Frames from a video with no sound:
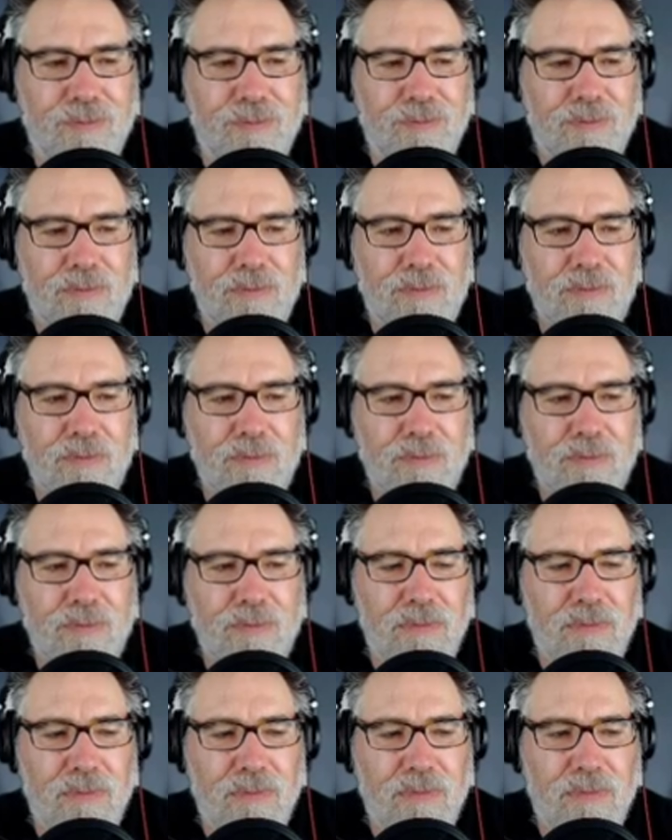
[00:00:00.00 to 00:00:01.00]

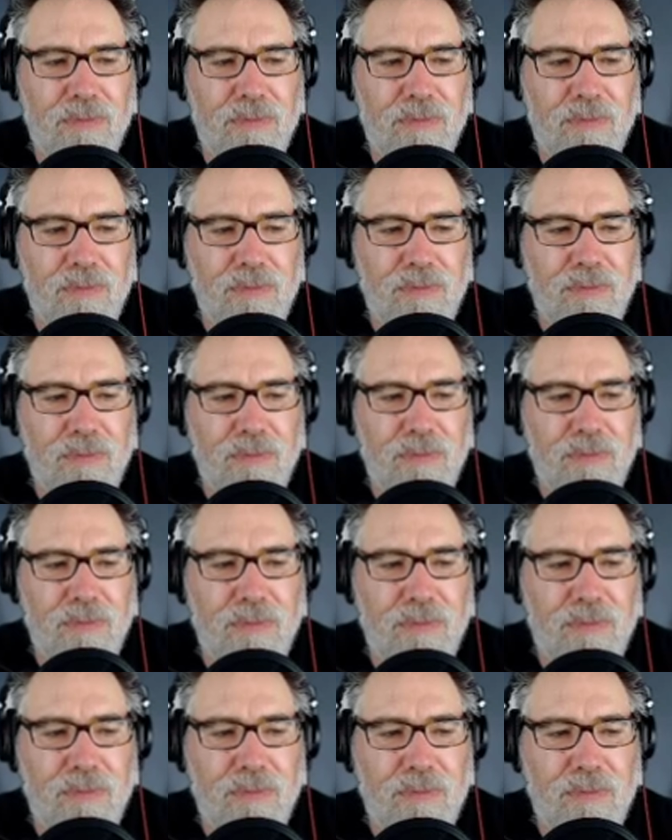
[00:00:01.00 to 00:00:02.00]

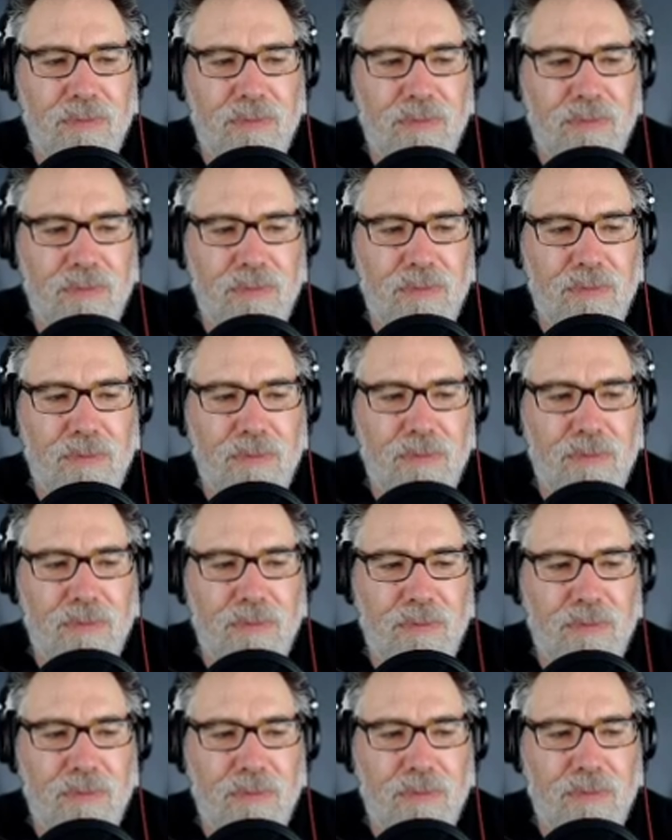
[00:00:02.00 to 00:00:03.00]

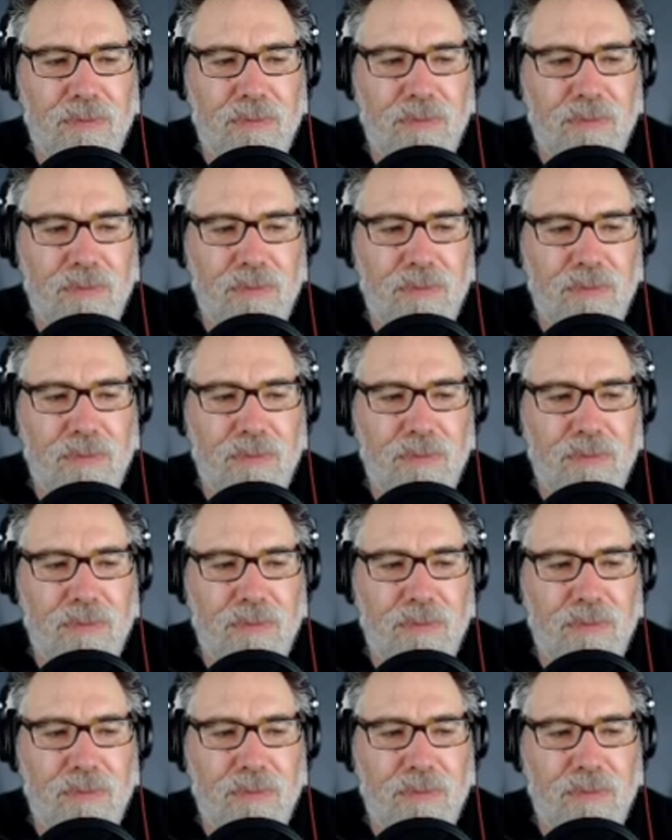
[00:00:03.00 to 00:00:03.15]
No words are spoken by the person on screen.